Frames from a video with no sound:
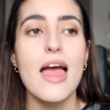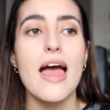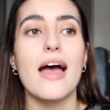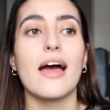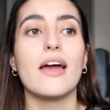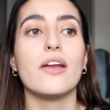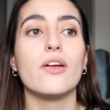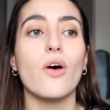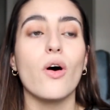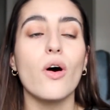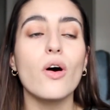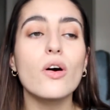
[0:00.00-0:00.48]

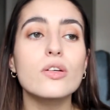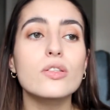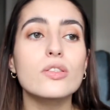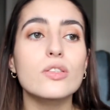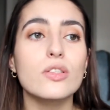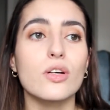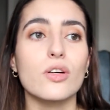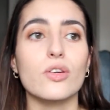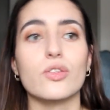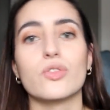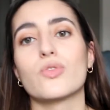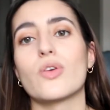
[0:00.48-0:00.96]
and
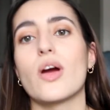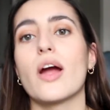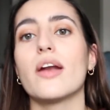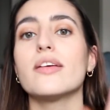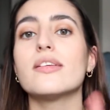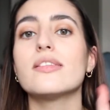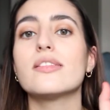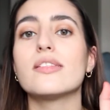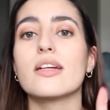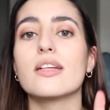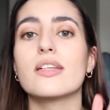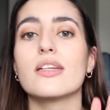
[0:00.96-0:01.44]
also try to
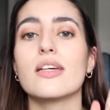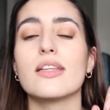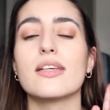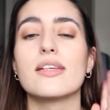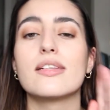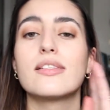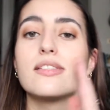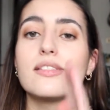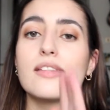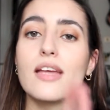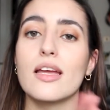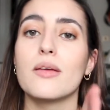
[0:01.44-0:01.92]
stick to the
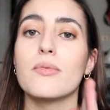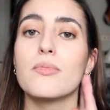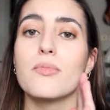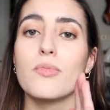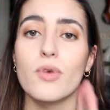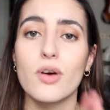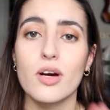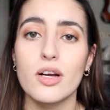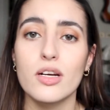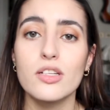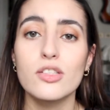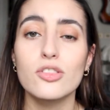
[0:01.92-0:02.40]
same
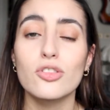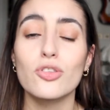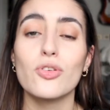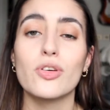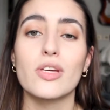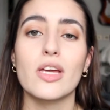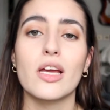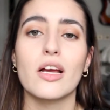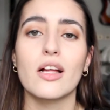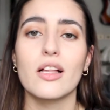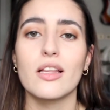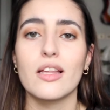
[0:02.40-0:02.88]
one so you
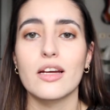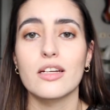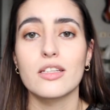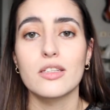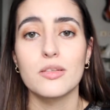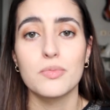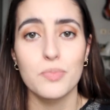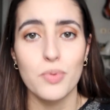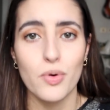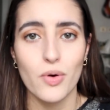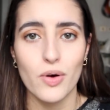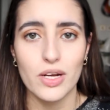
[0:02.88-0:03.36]
can
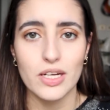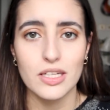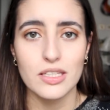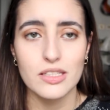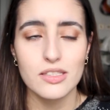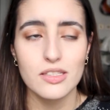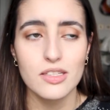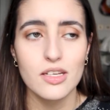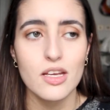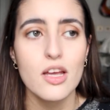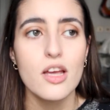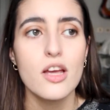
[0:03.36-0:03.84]
collect
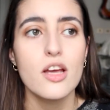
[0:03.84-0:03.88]
points.